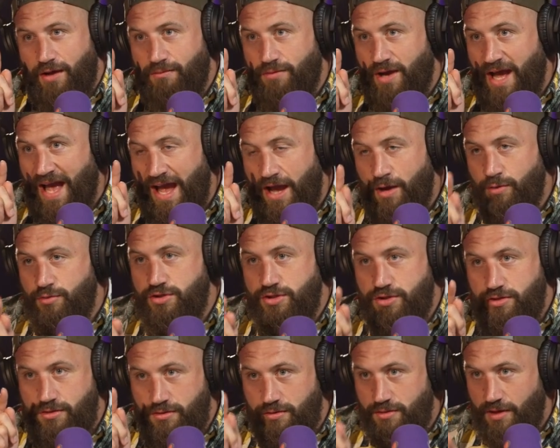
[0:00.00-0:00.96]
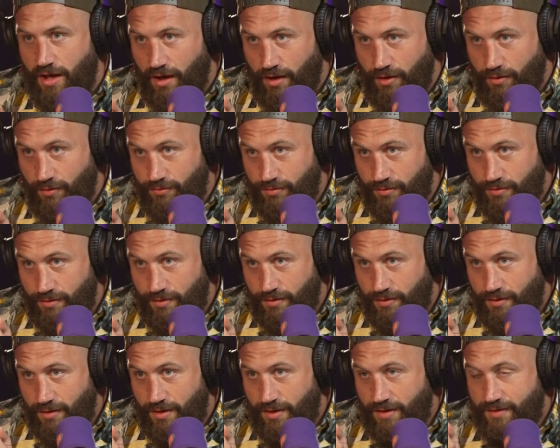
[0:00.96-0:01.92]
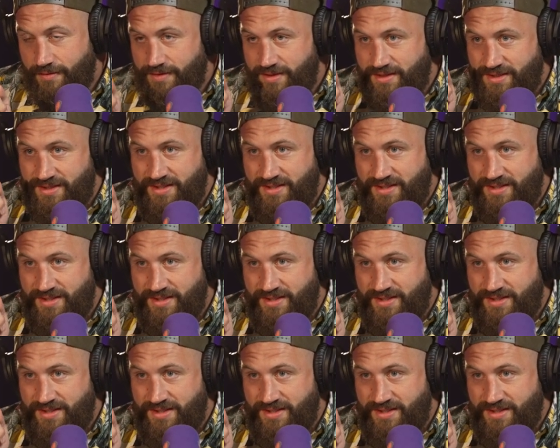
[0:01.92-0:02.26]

How do you know that